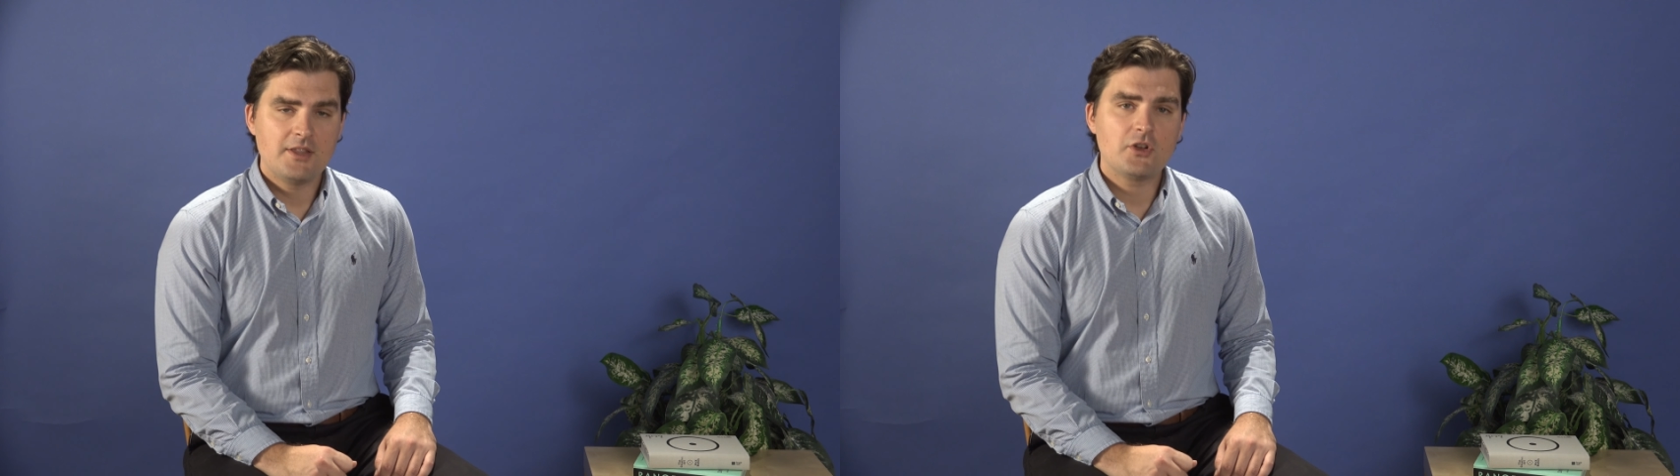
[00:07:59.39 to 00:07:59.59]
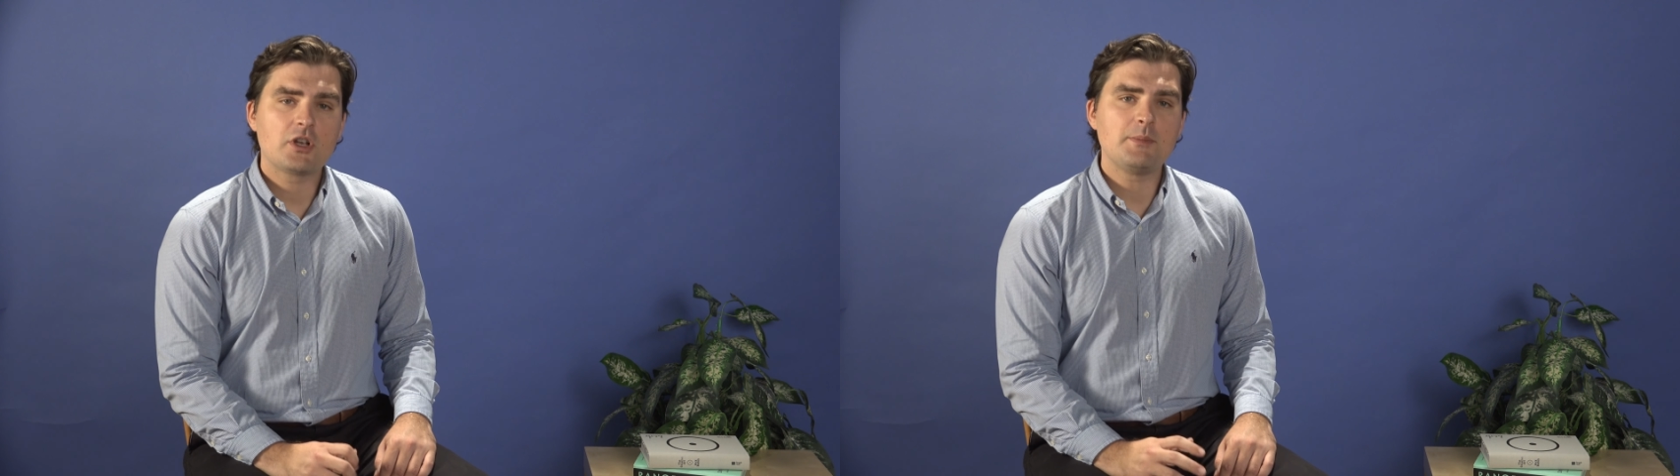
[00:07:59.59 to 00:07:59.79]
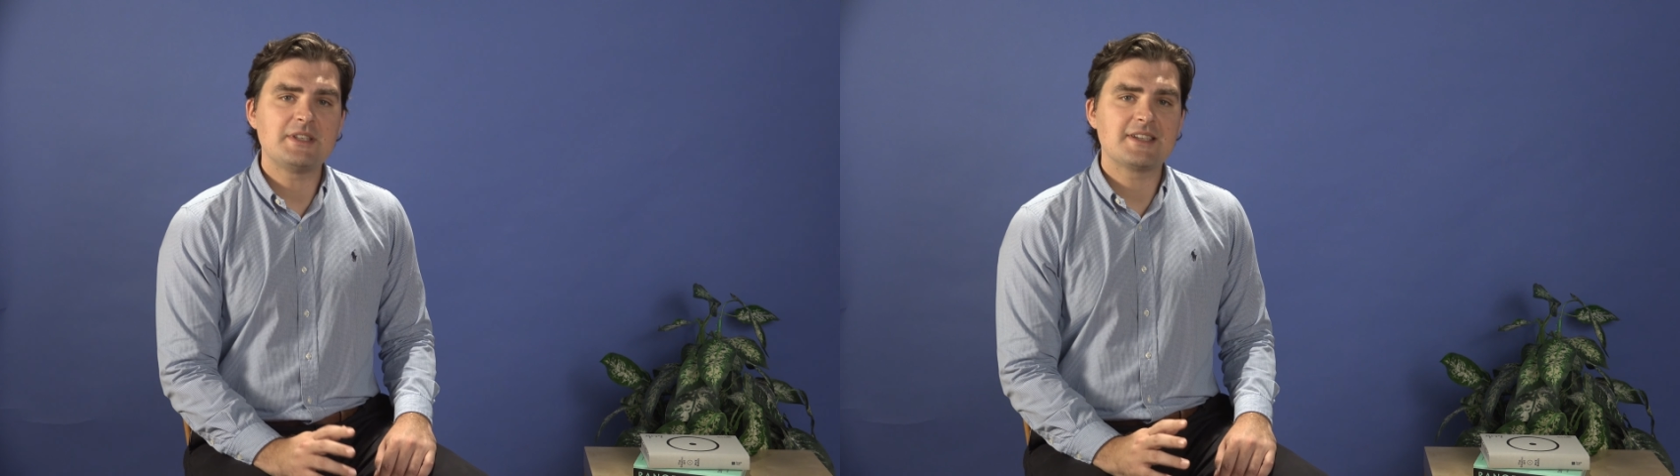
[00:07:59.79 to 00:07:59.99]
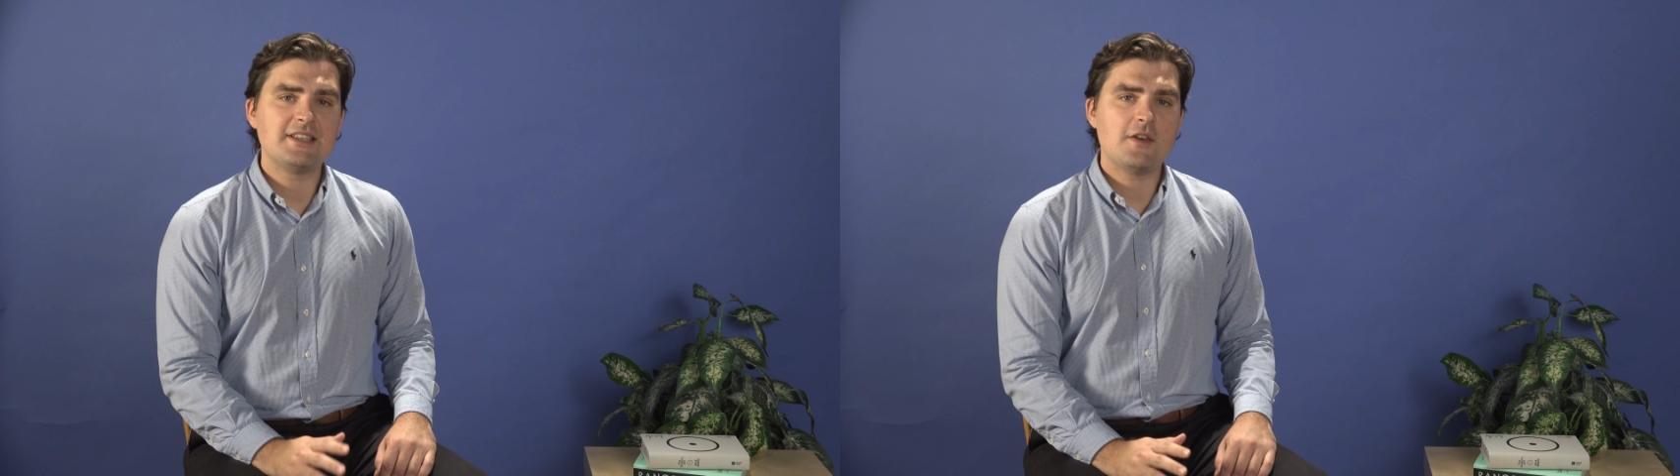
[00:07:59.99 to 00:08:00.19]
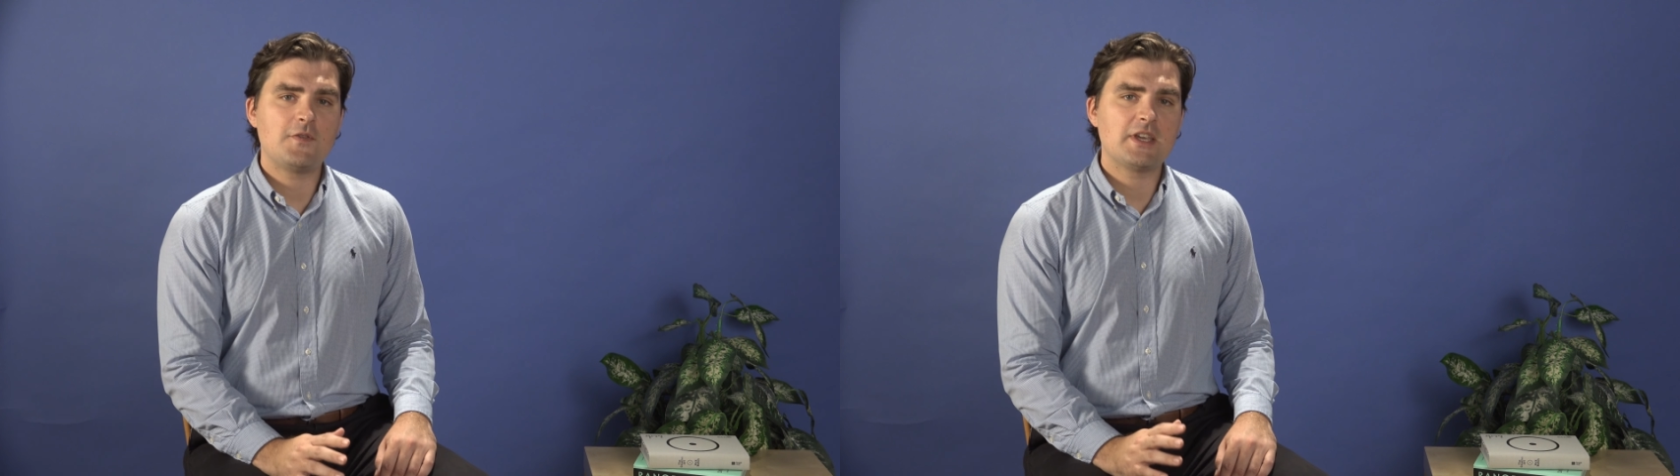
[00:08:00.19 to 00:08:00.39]
there can be
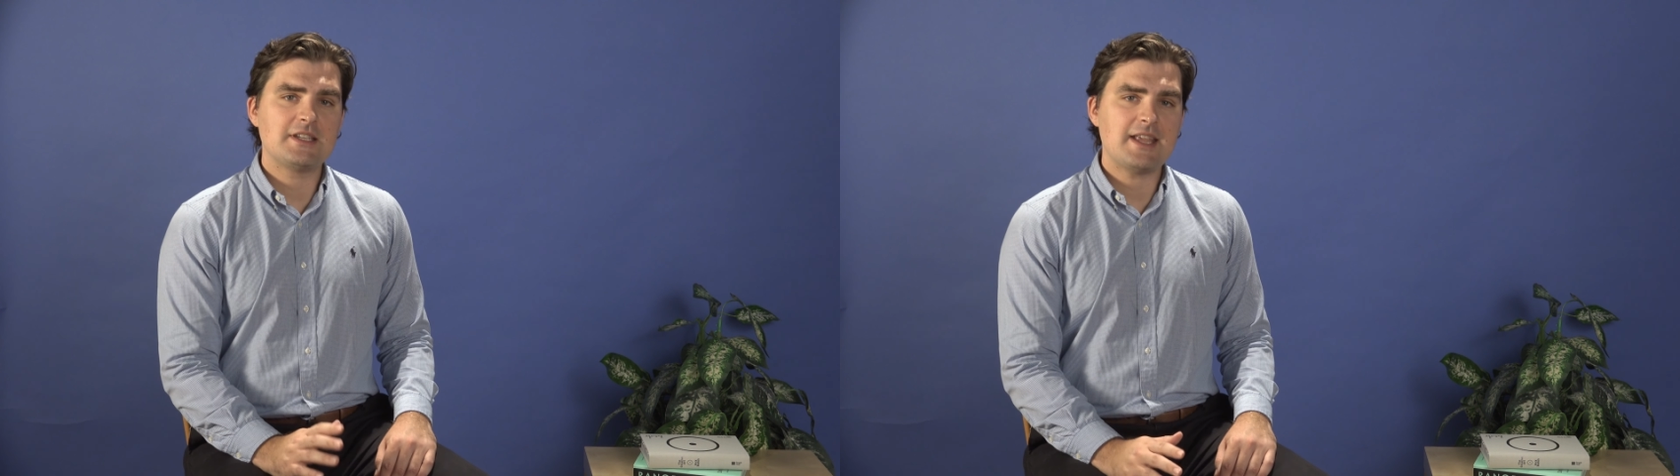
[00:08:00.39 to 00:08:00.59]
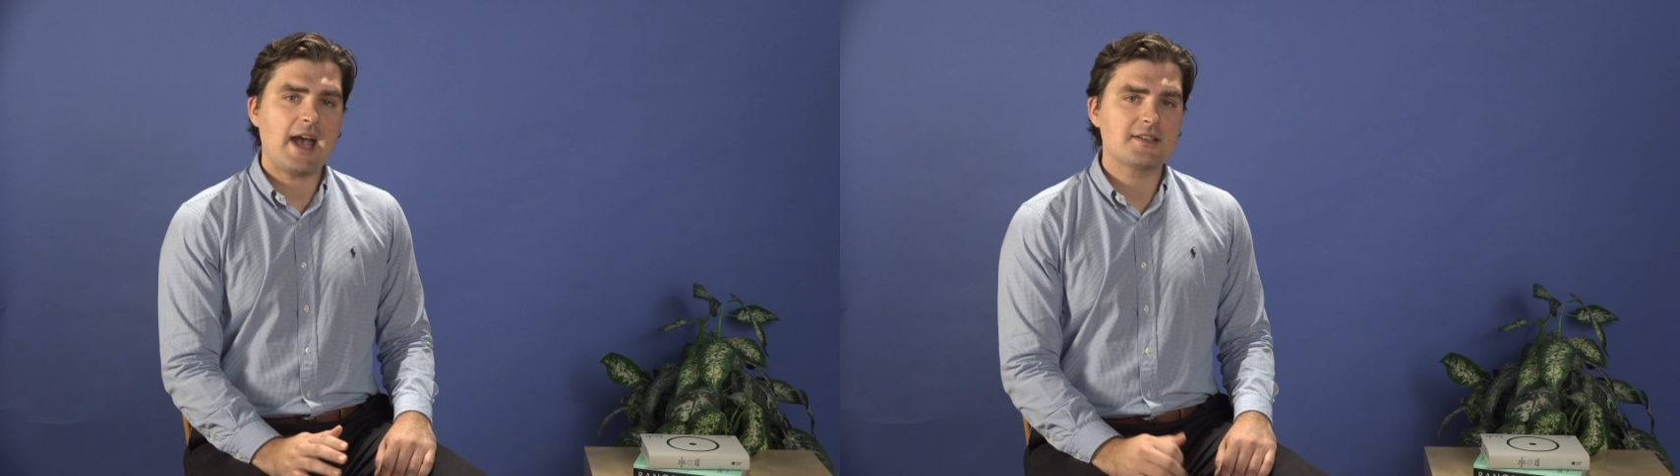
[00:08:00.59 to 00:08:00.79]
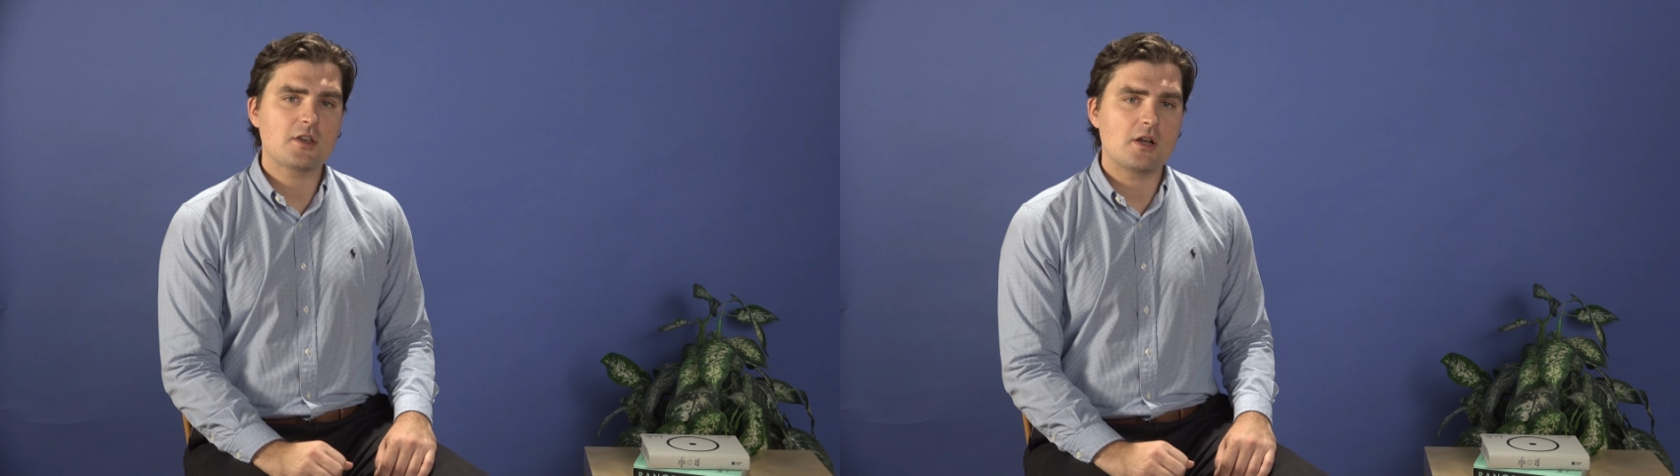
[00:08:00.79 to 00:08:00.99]
significant tax